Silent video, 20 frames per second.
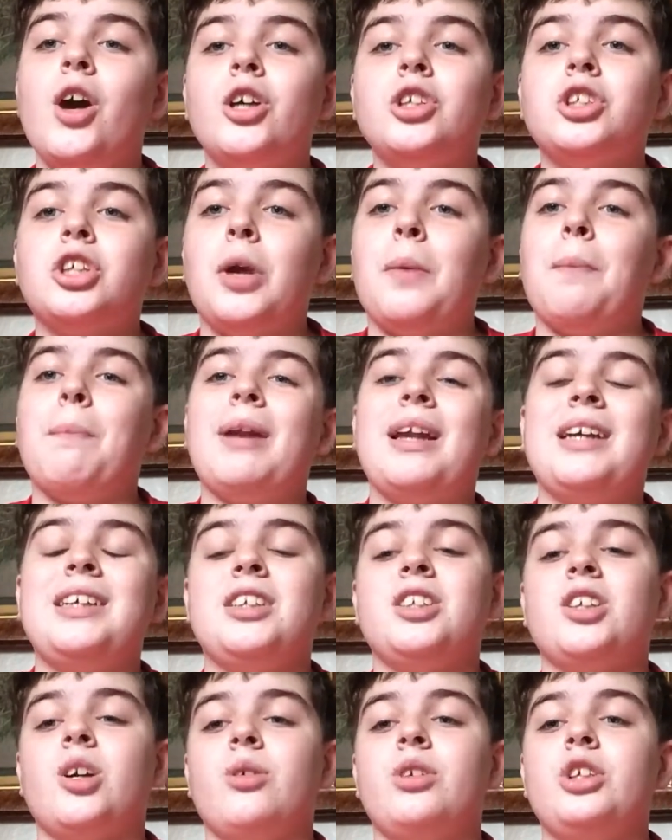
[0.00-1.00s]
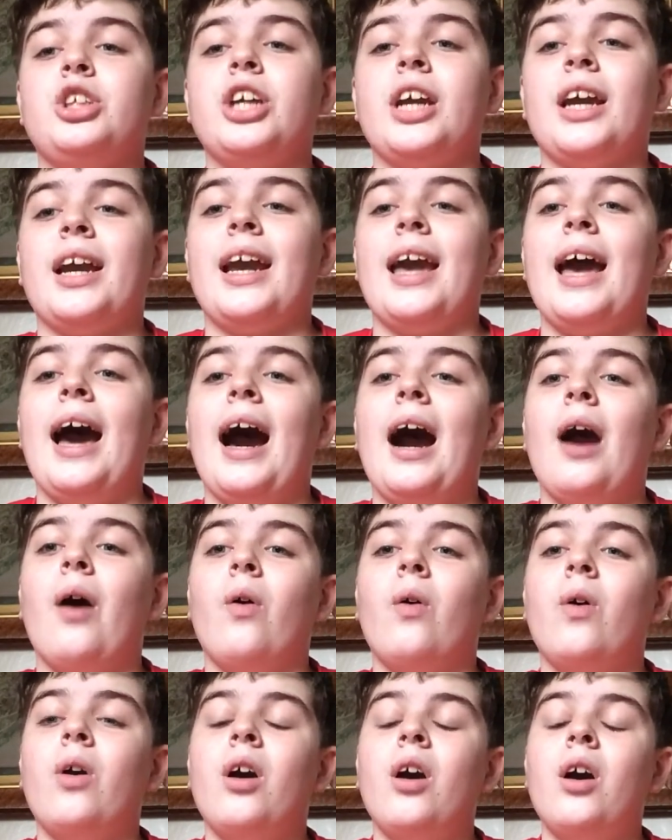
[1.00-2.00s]
So please go and check it
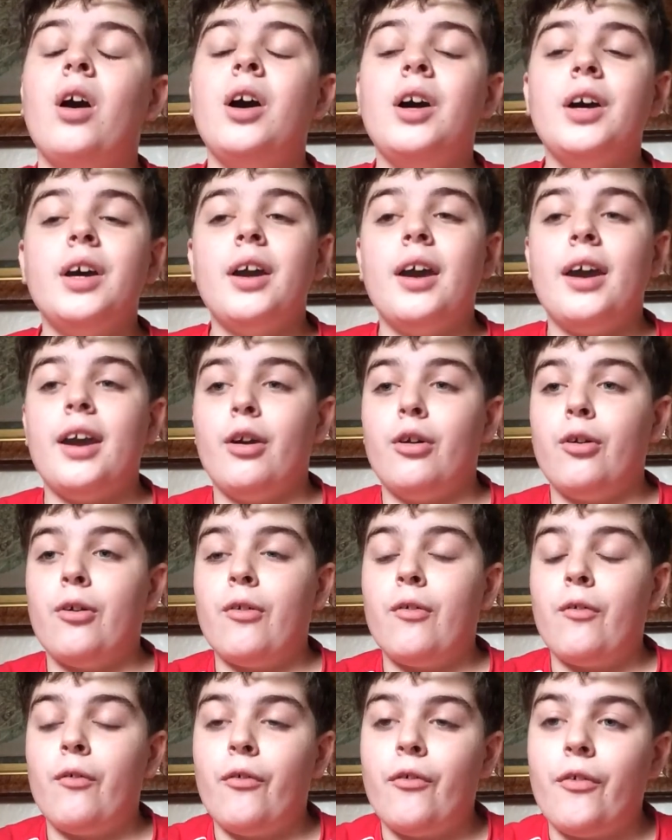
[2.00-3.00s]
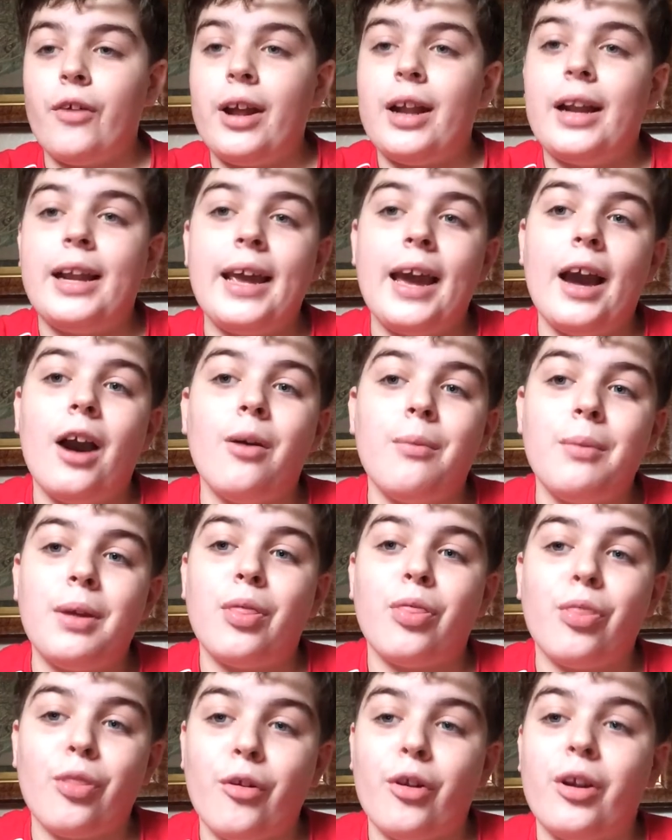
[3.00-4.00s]
out. It would really help me
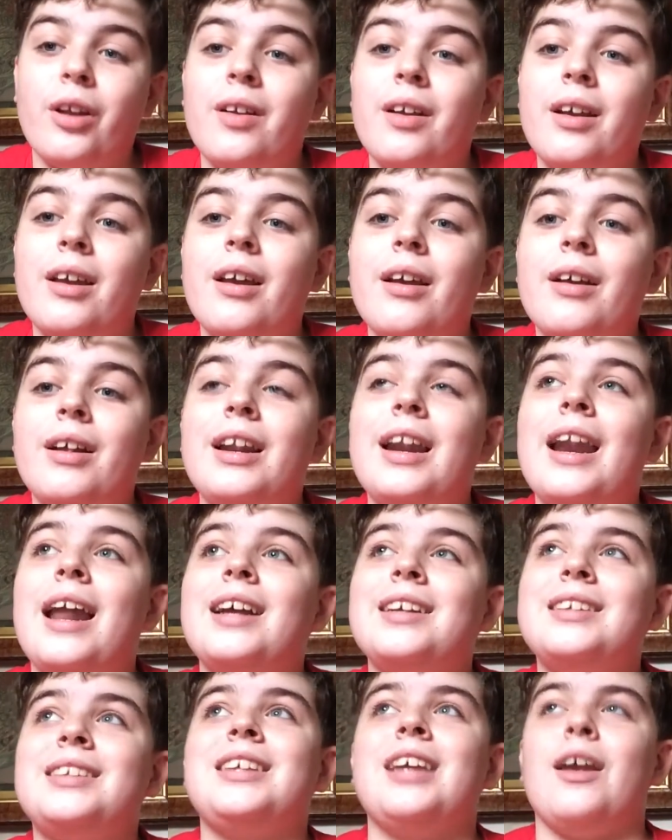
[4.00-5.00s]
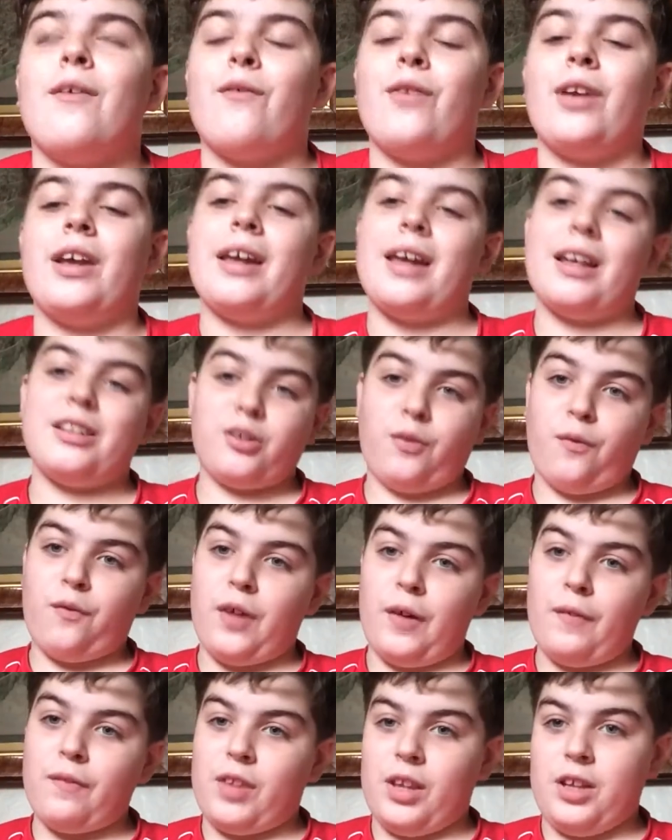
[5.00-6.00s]
through. Let's see if we can get to
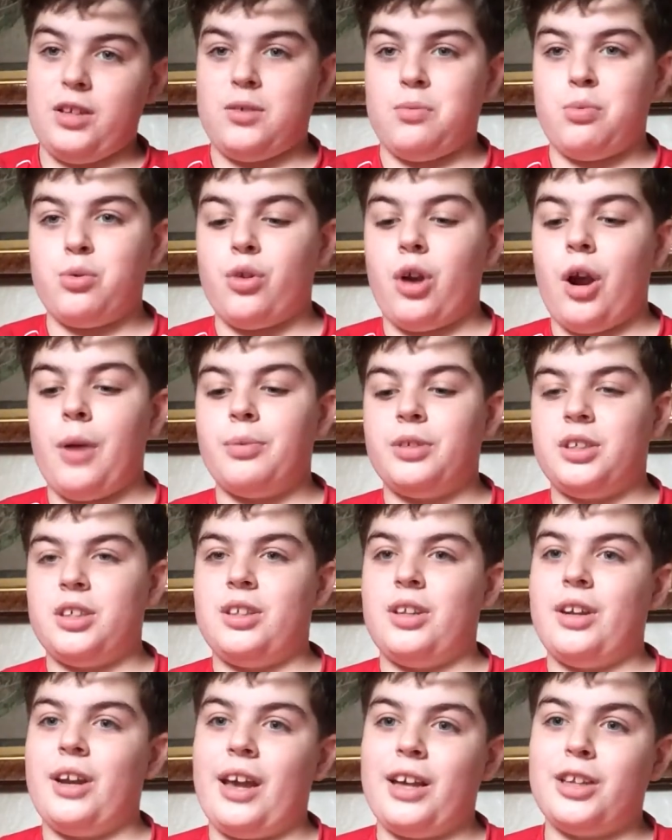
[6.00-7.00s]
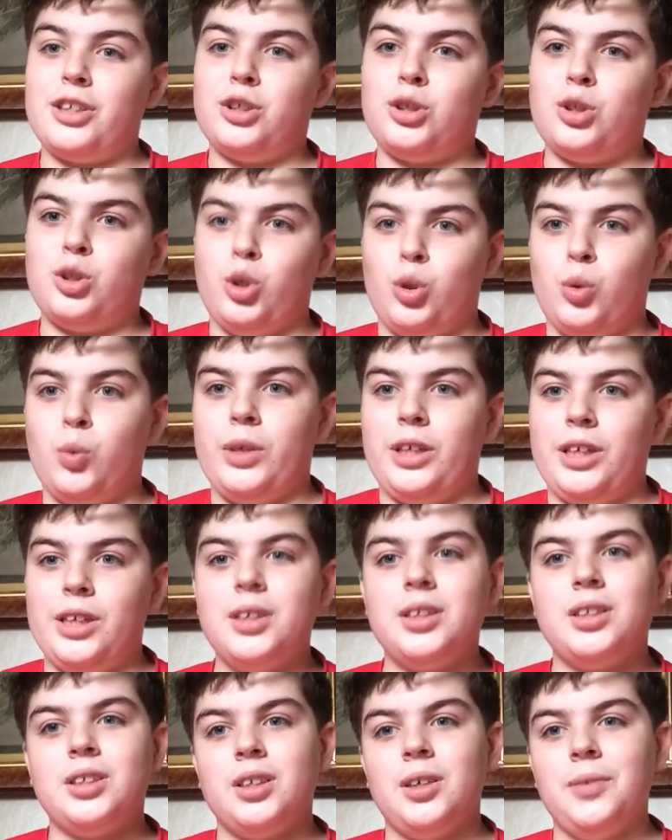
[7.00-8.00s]
50 subscribers in the next 2
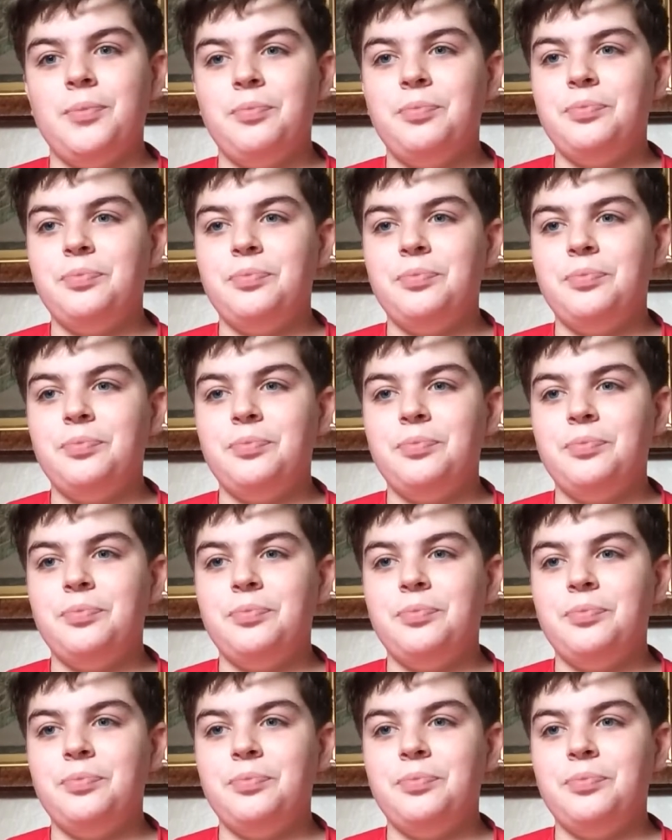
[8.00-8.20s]
weeks.